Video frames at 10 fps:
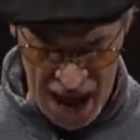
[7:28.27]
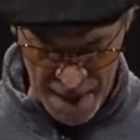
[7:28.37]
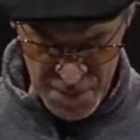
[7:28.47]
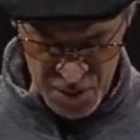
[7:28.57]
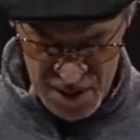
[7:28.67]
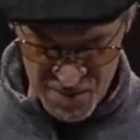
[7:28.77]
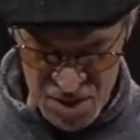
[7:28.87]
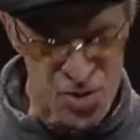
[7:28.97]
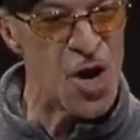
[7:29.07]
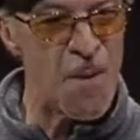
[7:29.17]
apathy of the
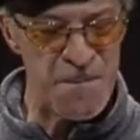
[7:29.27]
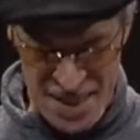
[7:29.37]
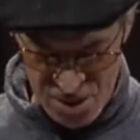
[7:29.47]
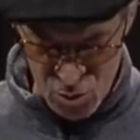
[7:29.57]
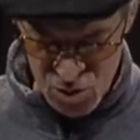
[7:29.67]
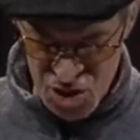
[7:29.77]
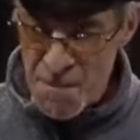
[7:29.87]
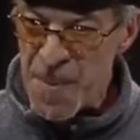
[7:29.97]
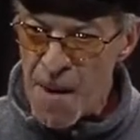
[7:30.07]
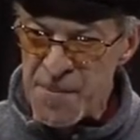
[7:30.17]
zombies who
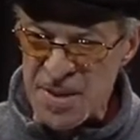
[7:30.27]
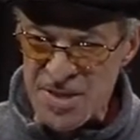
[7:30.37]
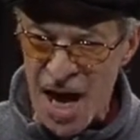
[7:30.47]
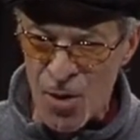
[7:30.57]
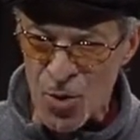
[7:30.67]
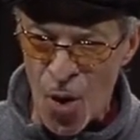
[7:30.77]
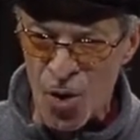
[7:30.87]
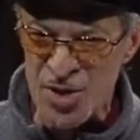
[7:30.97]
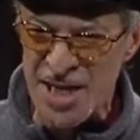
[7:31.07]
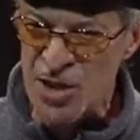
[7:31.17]
jump up and down
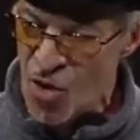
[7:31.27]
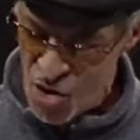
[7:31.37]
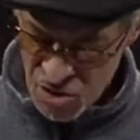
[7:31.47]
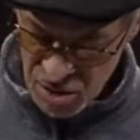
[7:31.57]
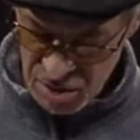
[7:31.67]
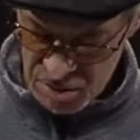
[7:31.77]
all day long.